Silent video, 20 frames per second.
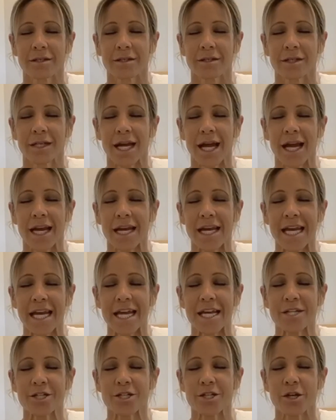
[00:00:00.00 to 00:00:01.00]
And
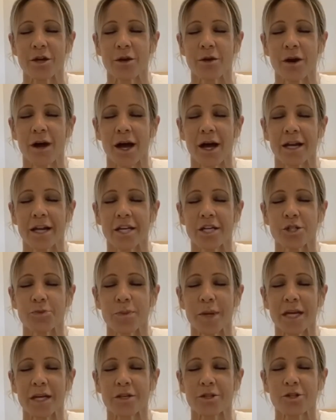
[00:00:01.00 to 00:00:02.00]
each neuron is
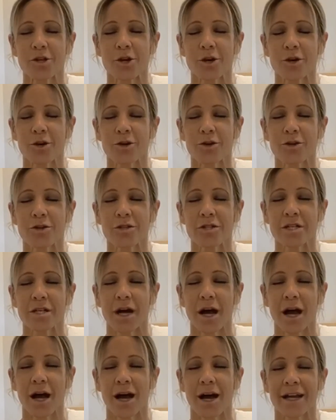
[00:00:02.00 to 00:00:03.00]
being turned
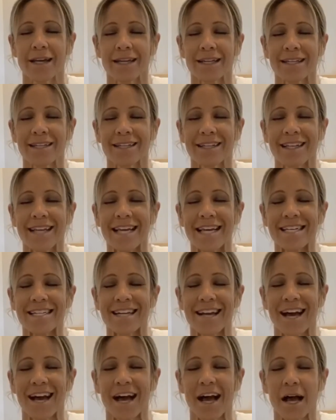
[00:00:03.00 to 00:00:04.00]
on, lit
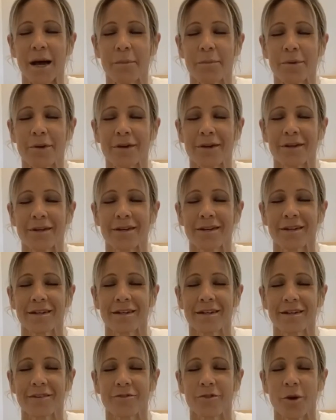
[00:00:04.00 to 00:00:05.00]
up
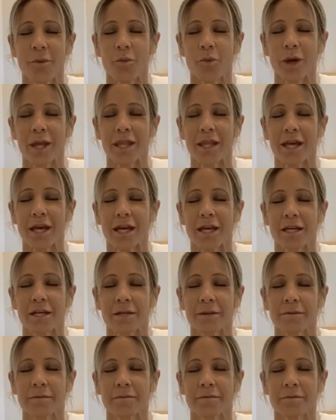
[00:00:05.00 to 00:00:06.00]
from within.
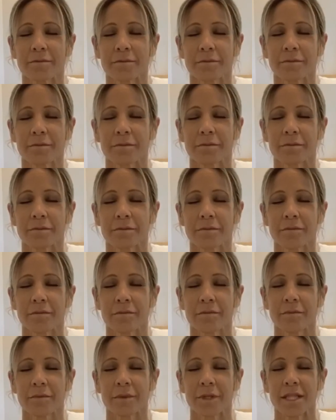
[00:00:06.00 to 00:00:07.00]

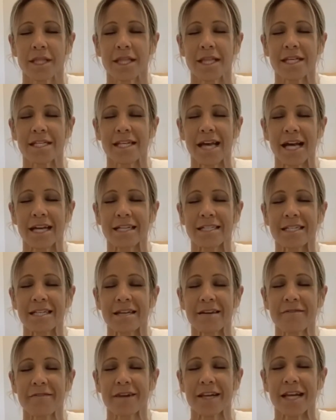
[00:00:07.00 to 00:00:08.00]
And this
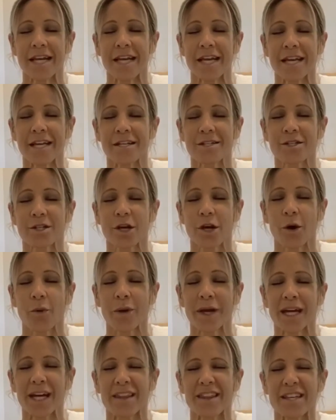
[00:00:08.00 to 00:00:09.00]
activity is
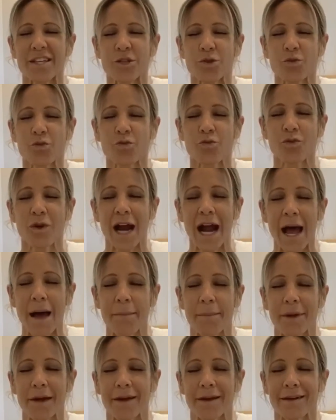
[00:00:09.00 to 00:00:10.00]
going at this
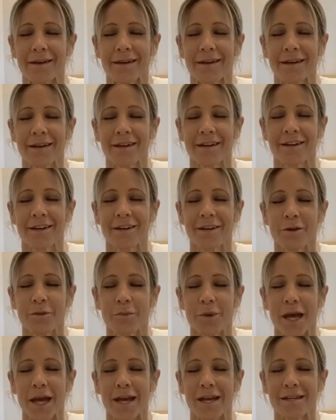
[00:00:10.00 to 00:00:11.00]
rapid
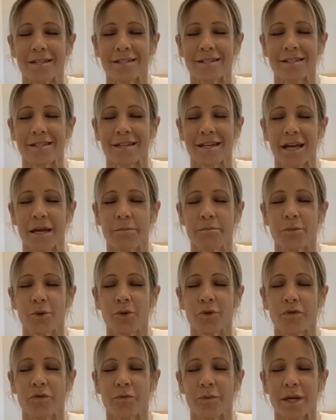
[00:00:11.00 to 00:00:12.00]
pace and
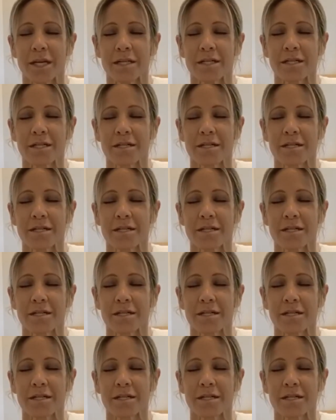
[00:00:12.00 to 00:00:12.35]
movement.